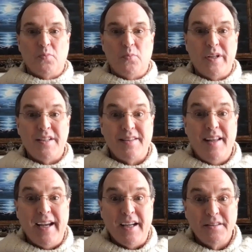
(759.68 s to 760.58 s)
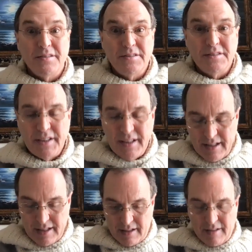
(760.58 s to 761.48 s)
what it's like
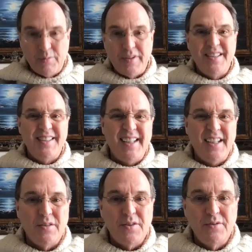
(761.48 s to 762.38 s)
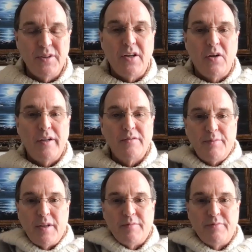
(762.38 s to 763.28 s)
within a day or two.
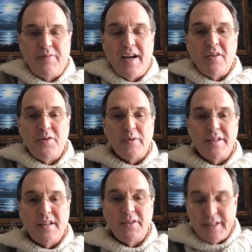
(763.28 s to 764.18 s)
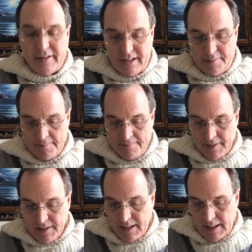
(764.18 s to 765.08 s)
I'll follow the results of it.
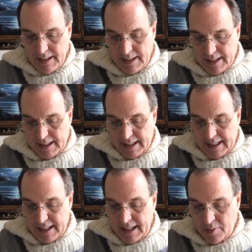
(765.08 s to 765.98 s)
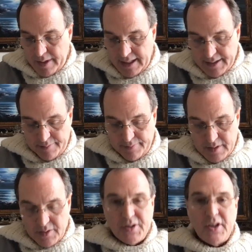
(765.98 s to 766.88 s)
At any rate,
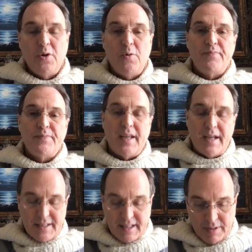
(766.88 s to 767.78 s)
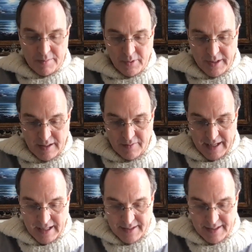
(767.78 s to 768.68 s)
so I see people getting
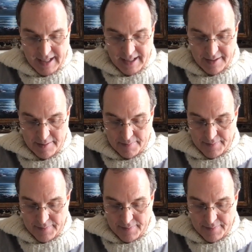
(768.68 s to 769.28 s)
vaccinated.